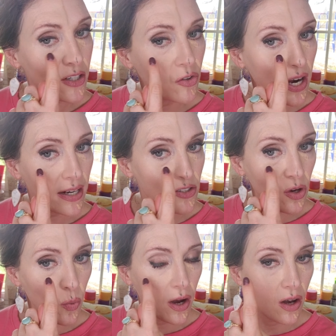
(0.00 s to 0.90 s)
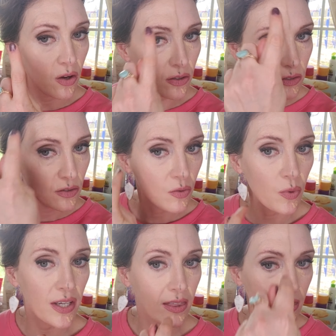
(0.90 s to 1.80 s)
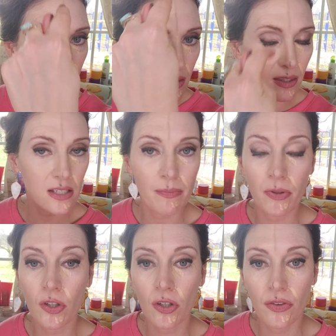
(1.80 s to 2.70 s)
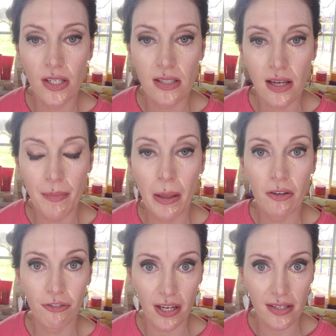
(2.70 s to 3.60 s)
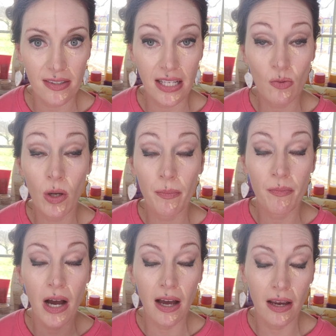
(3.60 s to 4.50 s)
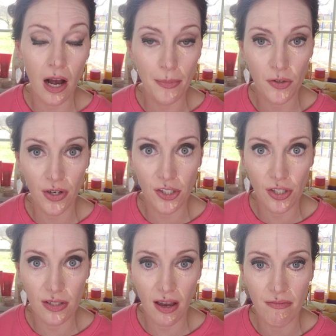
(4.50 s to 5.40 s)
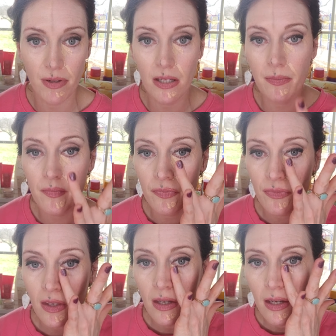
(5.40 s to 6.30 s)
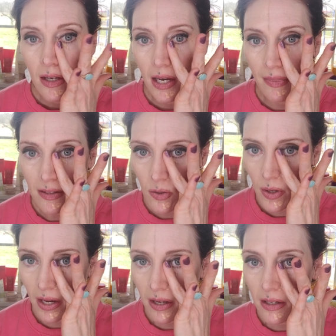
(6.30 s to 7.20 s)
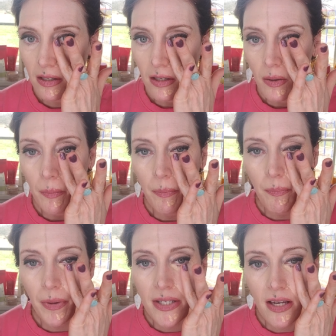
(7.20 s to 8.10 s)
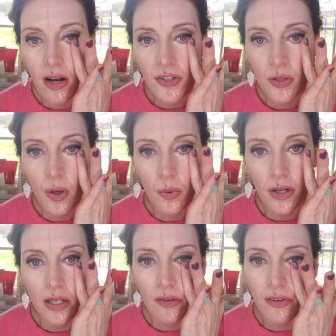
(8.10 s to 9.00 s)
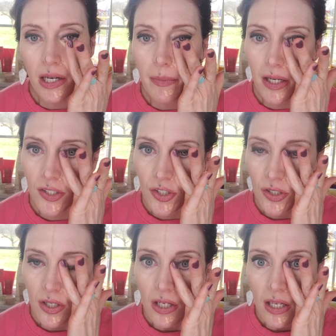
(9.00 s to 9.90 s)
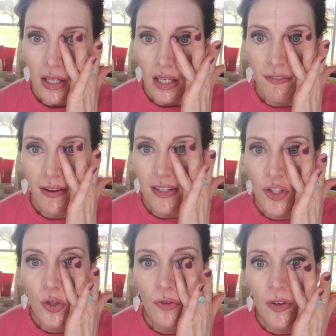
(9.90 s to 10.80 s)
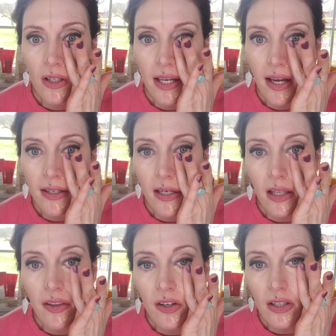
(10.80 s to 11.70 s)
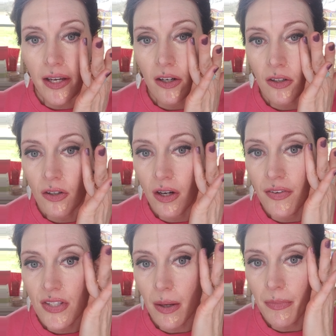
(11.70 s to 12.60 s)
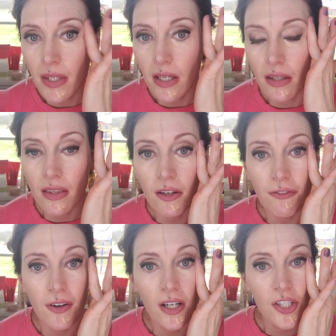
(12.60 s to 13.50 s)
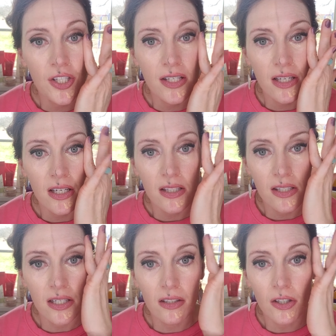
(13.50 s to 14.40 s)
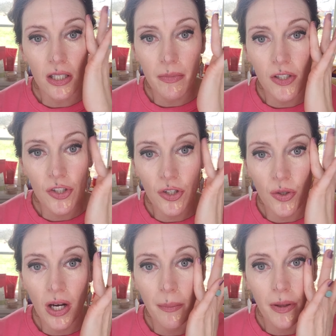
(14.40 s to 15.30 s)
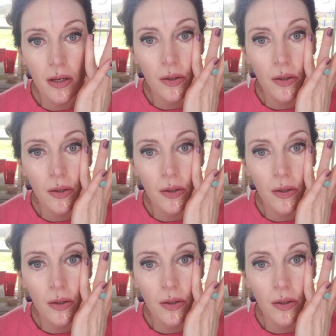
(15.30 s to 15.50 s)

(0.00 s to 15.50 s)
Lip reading: interact so well with this Babyface. That's what my observations have been. And that's okay, because I also don't need it very much. If I do feel like I need a layer of something to function as a concealer, let me show you how I'm going to